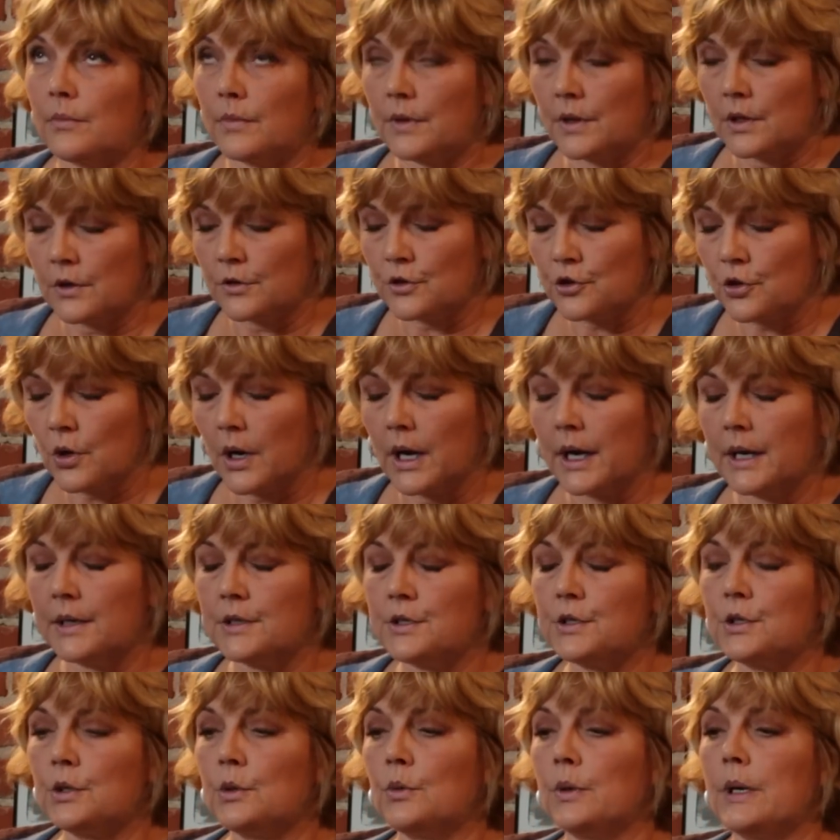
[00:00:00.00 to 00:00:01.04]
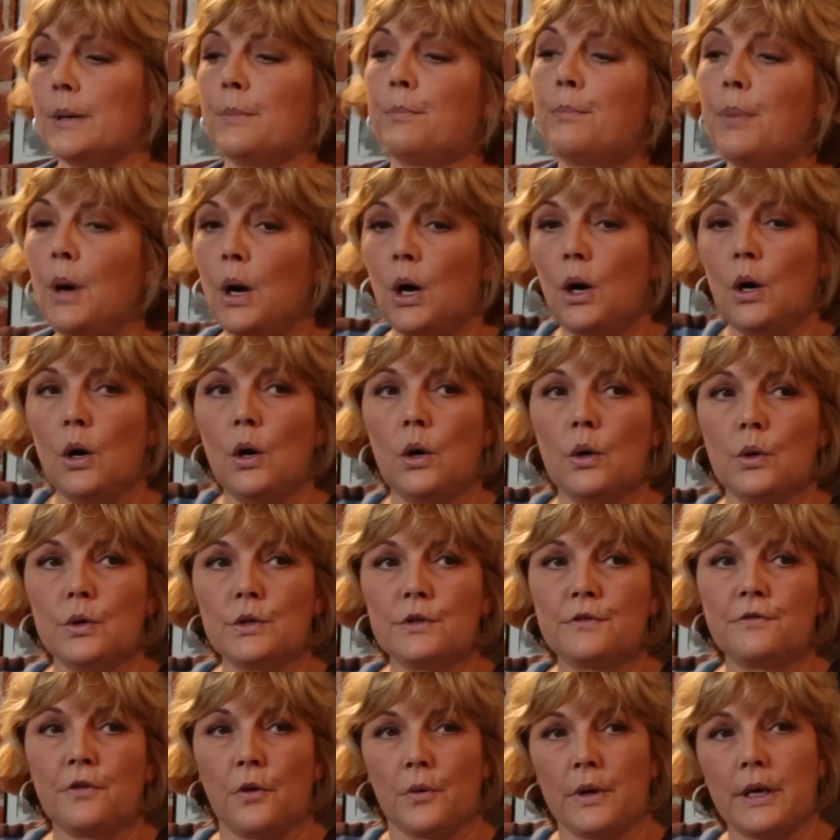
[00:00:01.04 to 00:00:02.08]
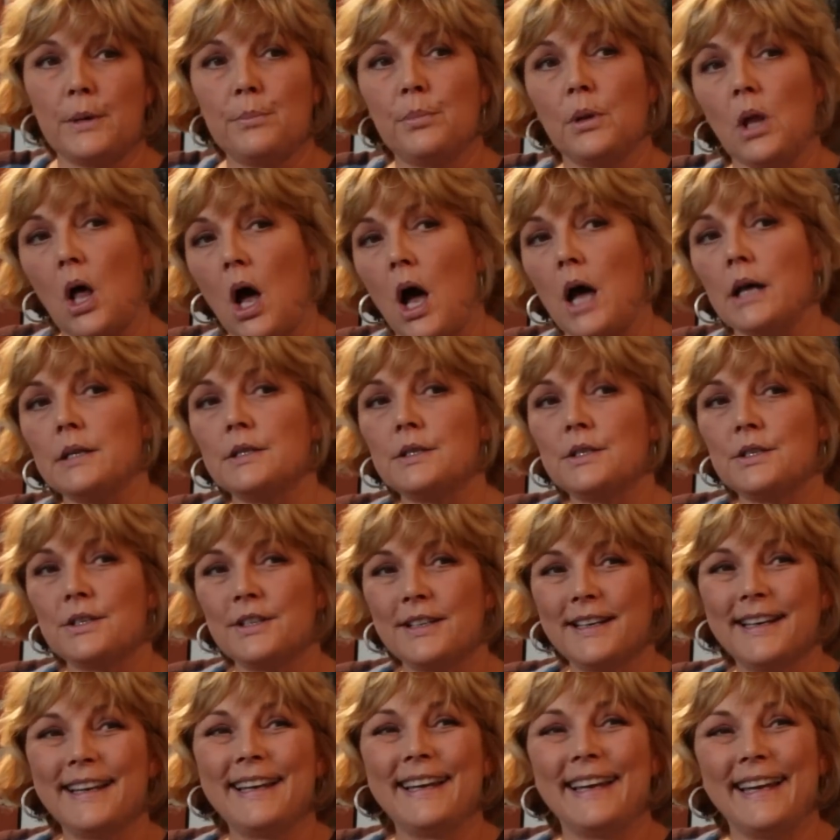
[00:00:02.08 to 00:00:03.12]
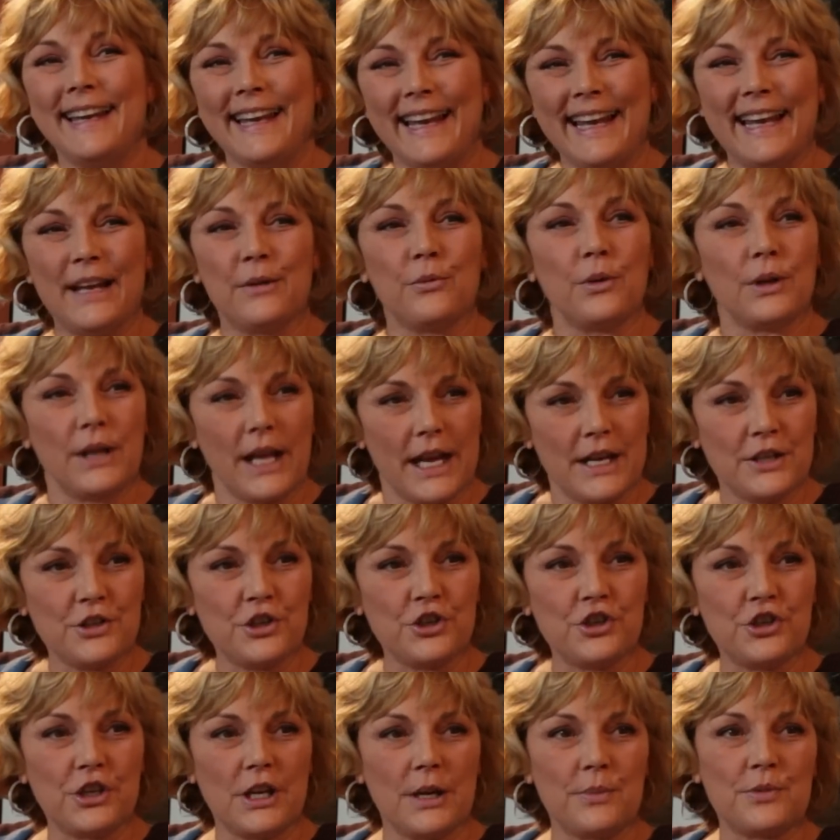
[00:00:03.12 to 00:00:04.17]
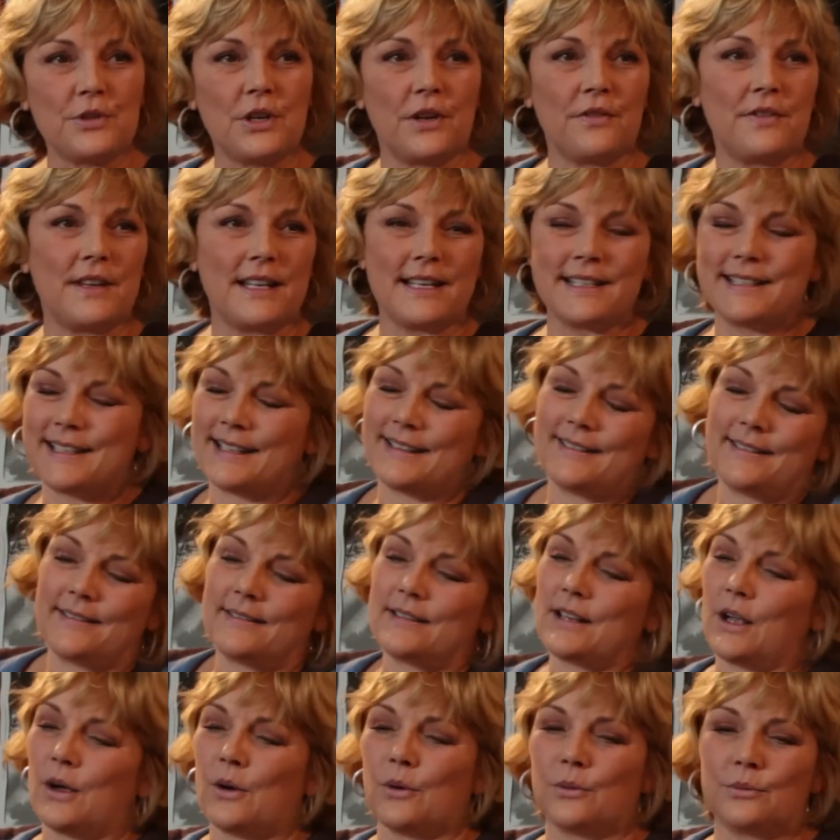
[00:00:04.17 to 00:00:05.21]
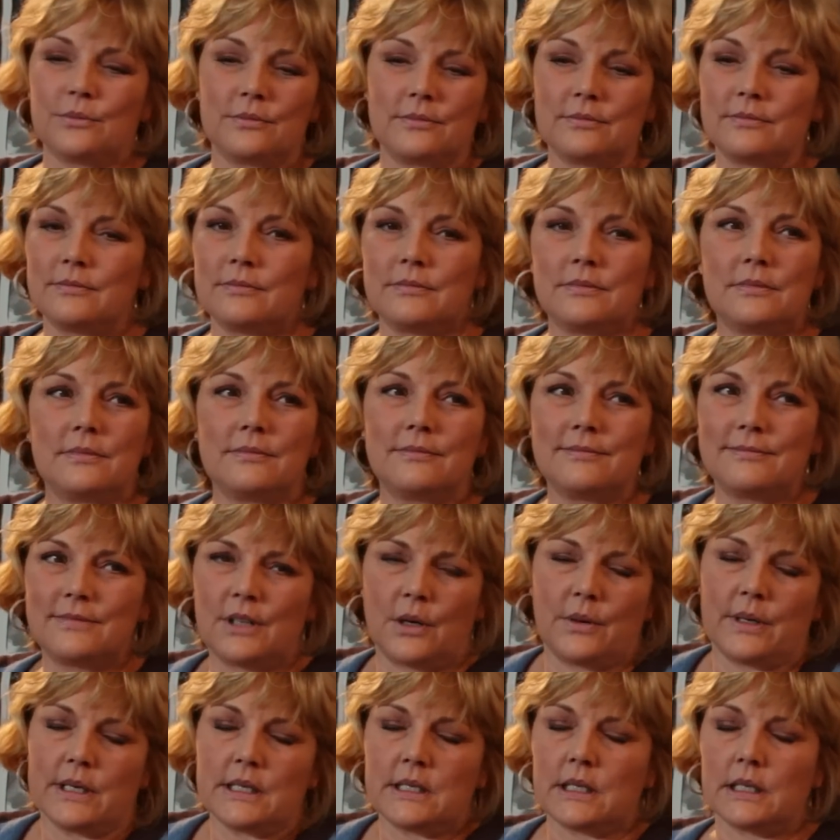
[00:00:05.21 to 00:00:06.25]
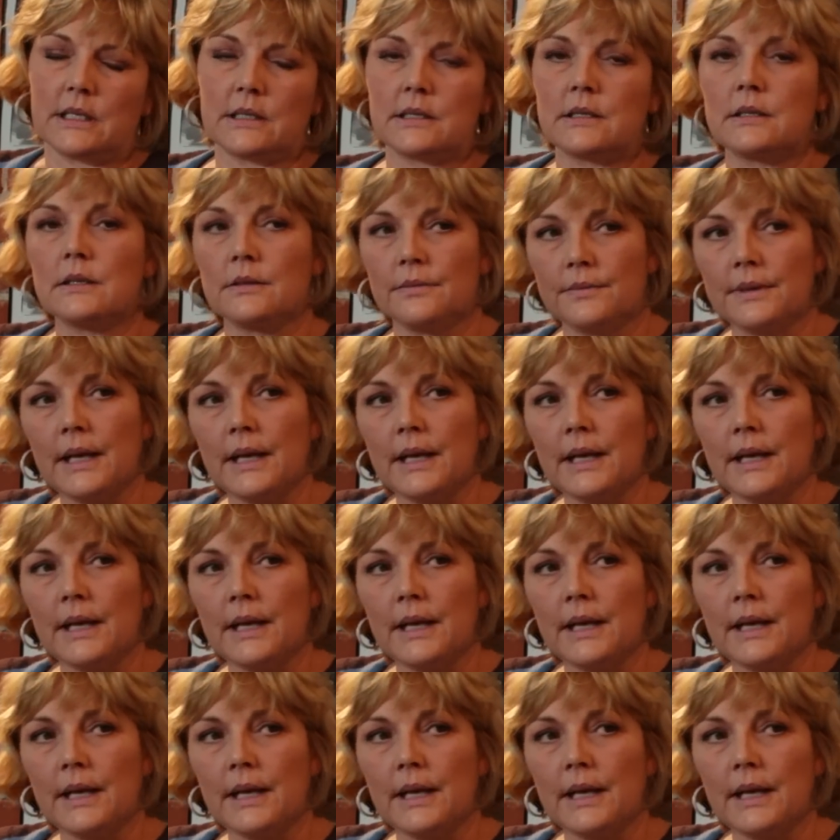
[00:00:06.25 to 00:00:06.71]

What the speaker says: they're trying to impose phony plots and relationships on things that don't exist.